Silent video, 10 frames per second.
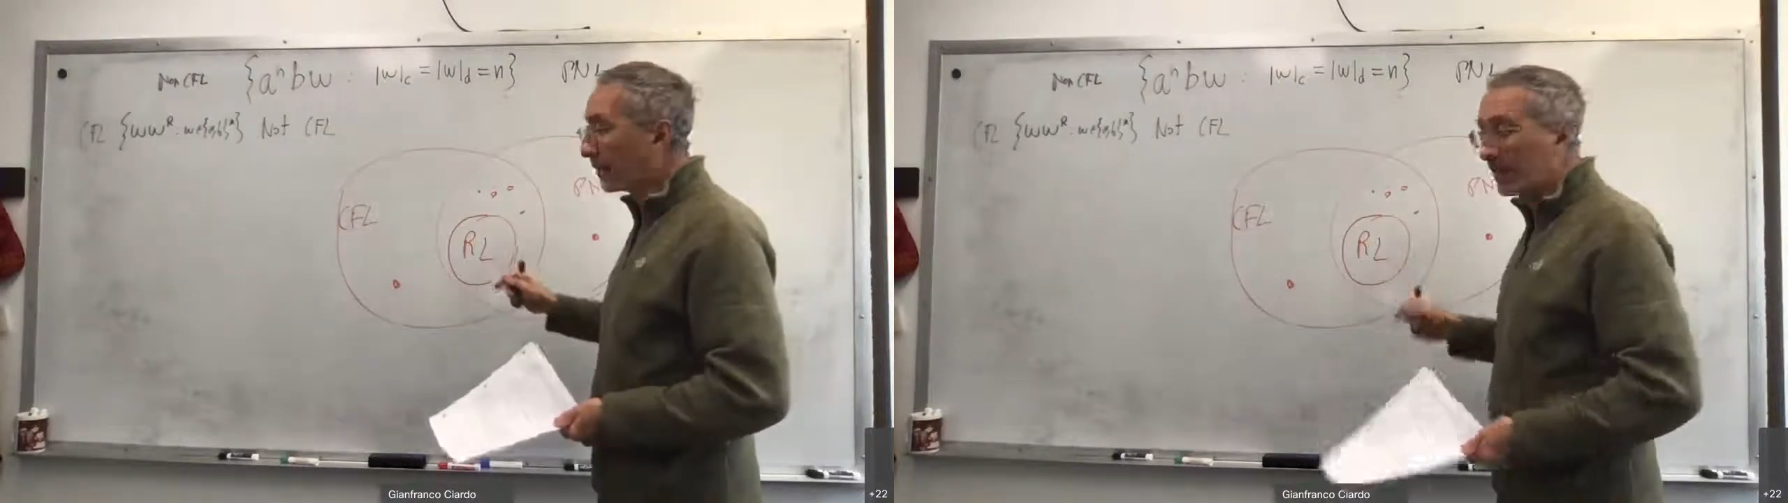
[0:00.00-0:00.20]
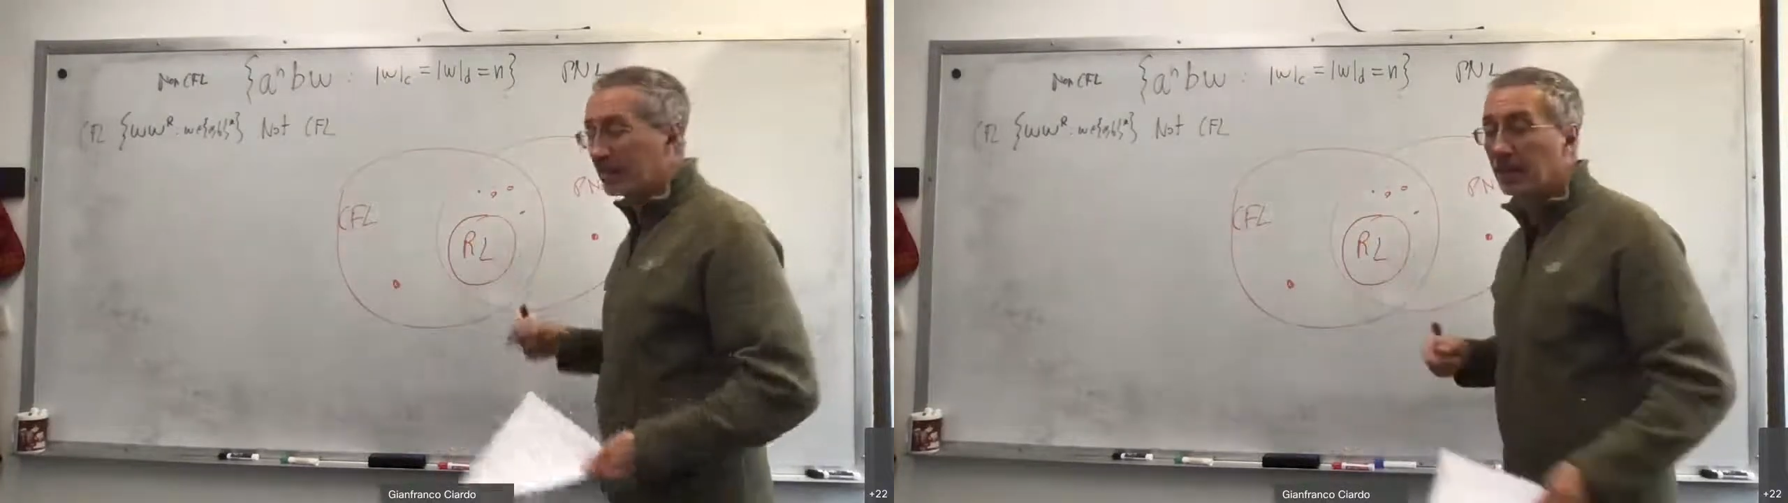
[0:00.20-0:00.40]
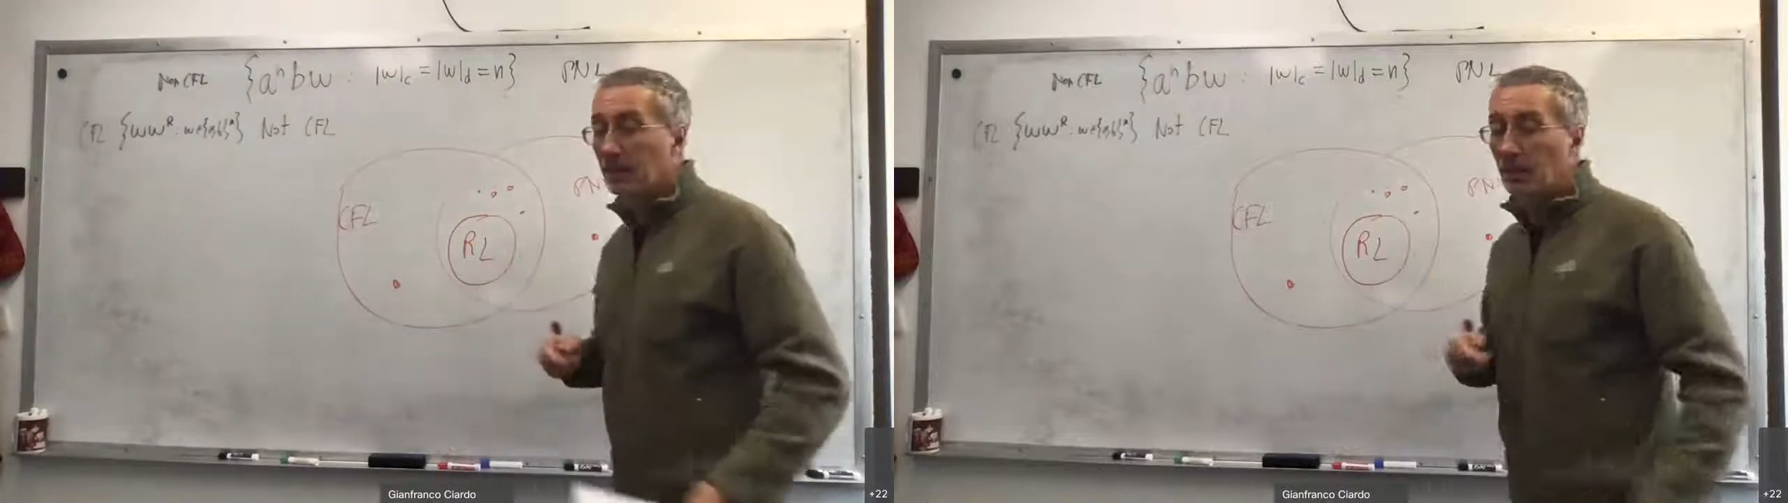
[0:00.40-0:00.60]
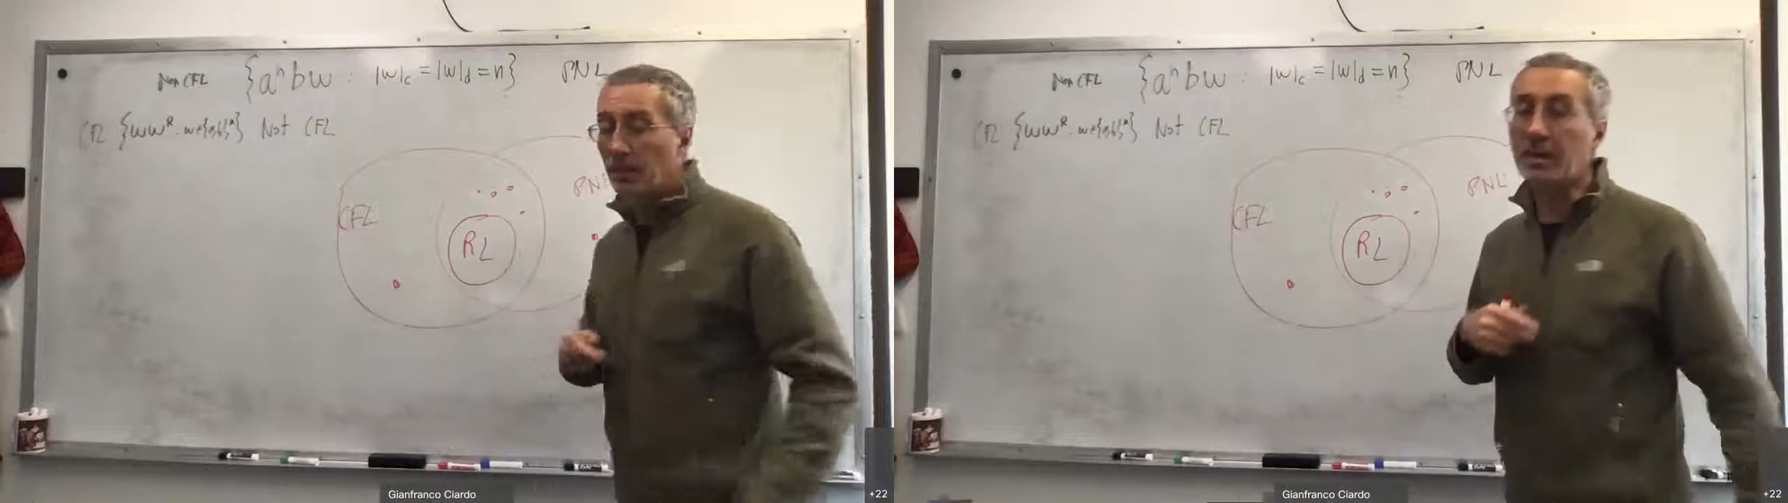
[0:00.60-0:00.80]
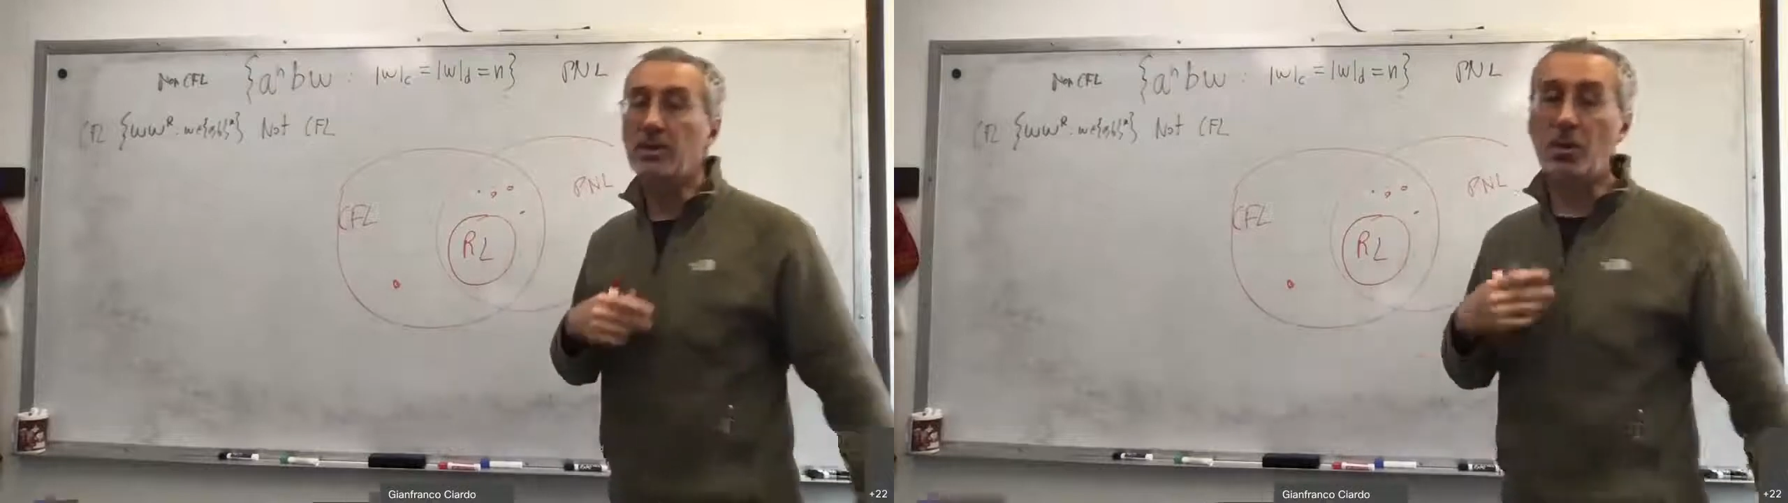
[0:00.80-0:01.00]
is that we
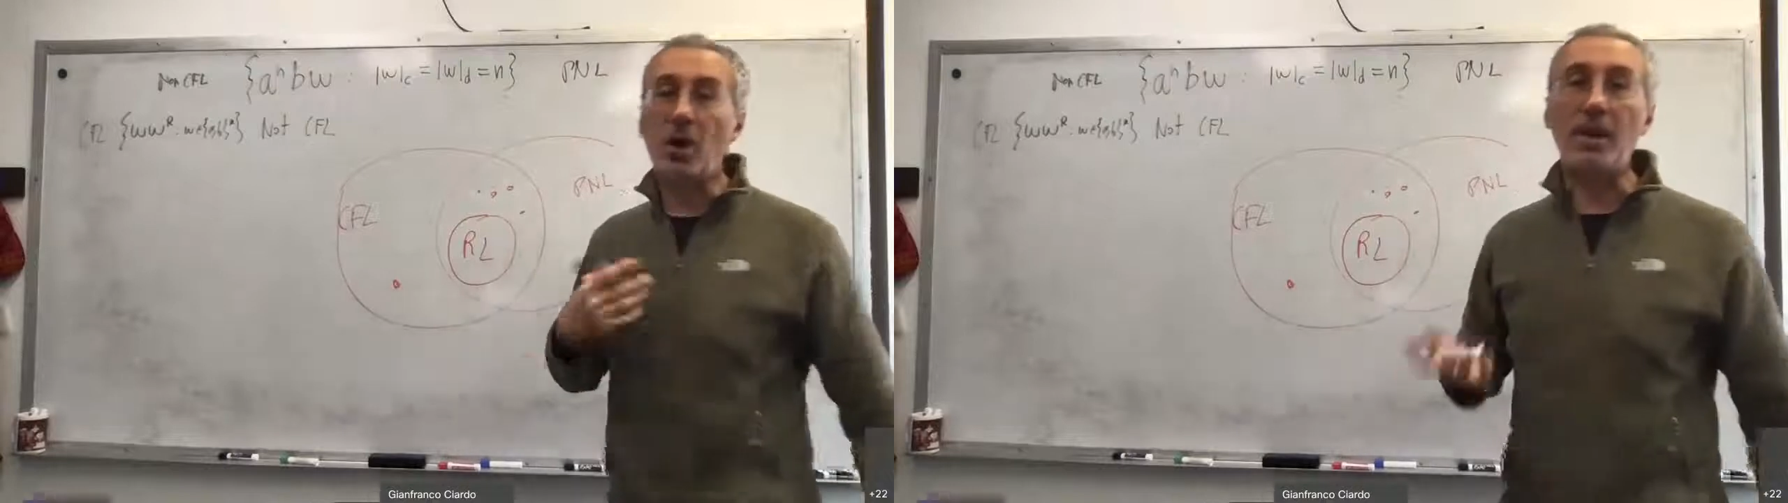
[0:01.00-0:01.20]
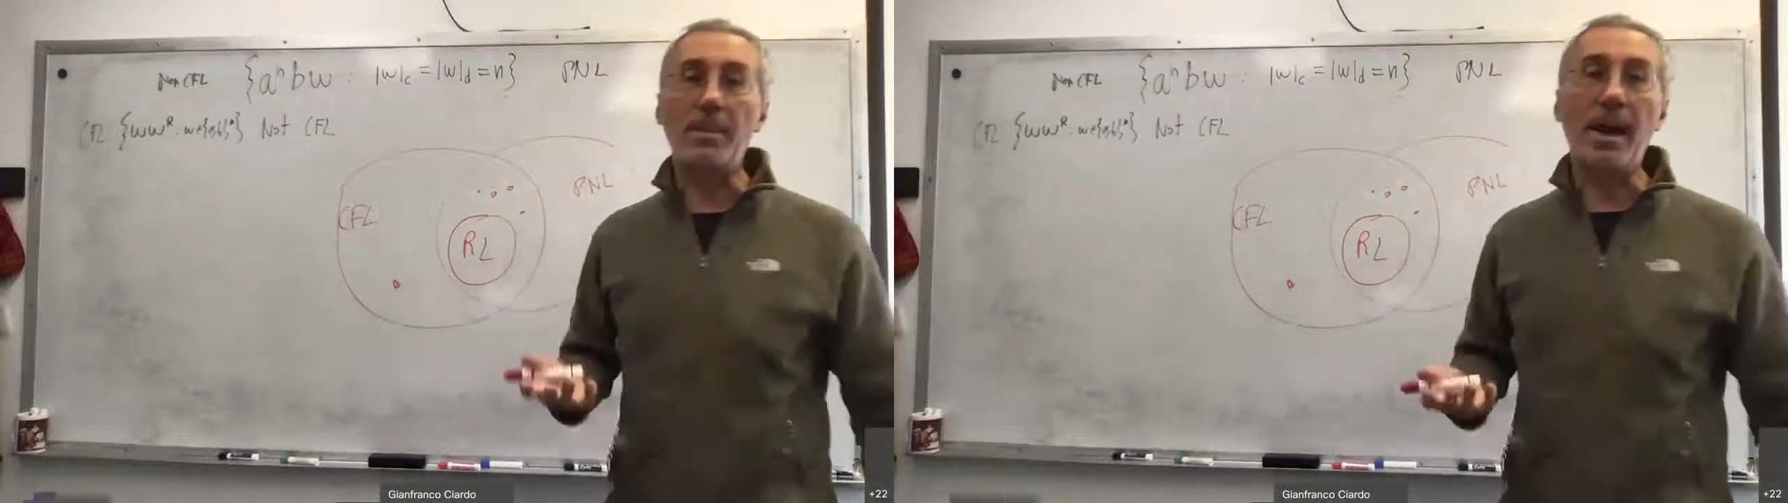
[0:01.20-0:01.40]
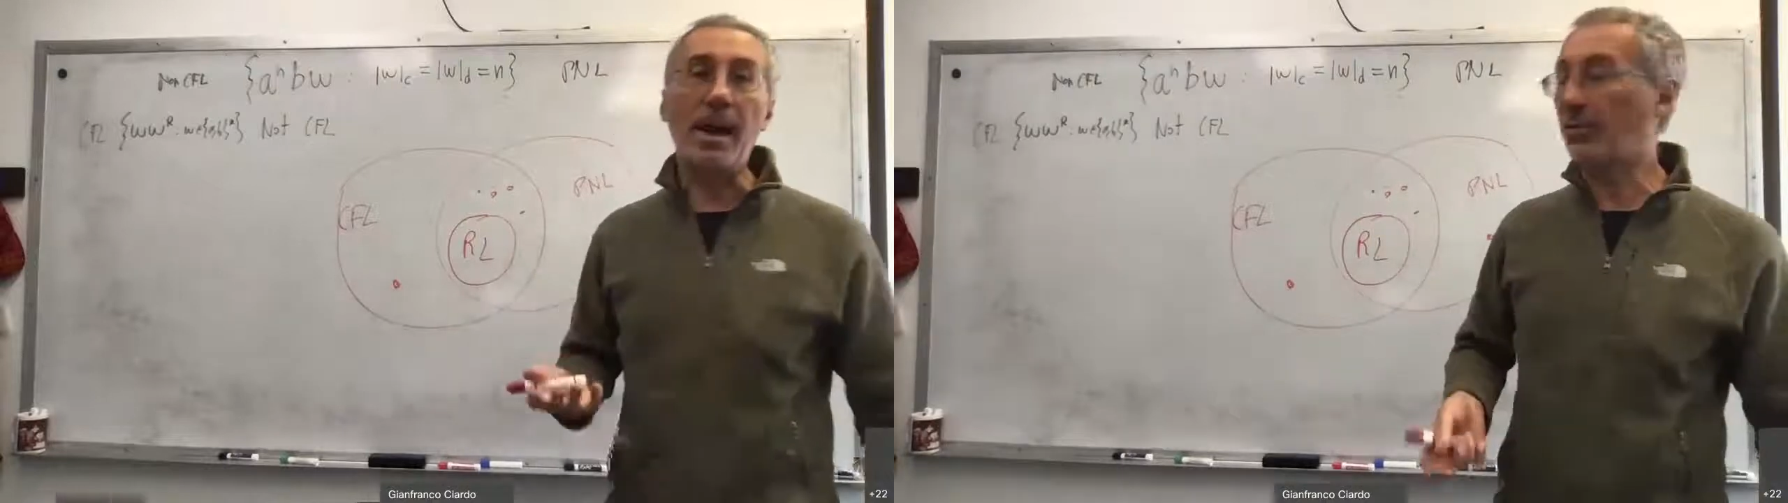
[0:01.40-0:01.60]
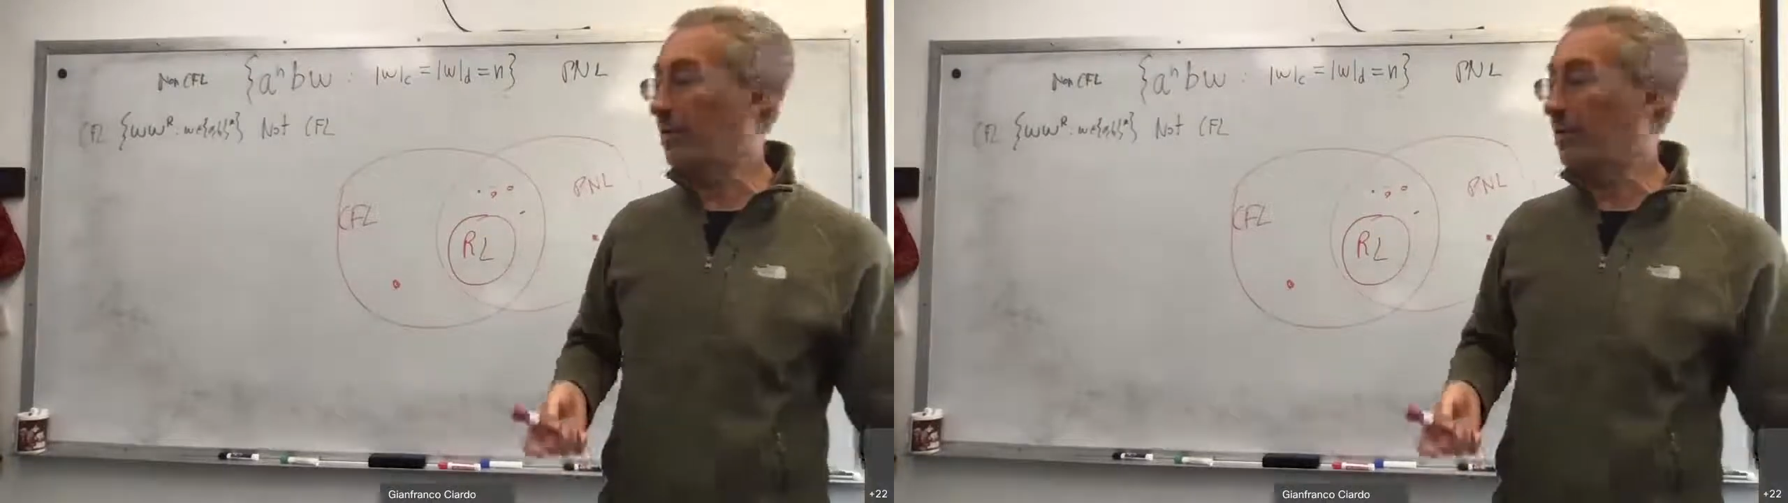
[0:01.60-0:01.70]
can talk about them. For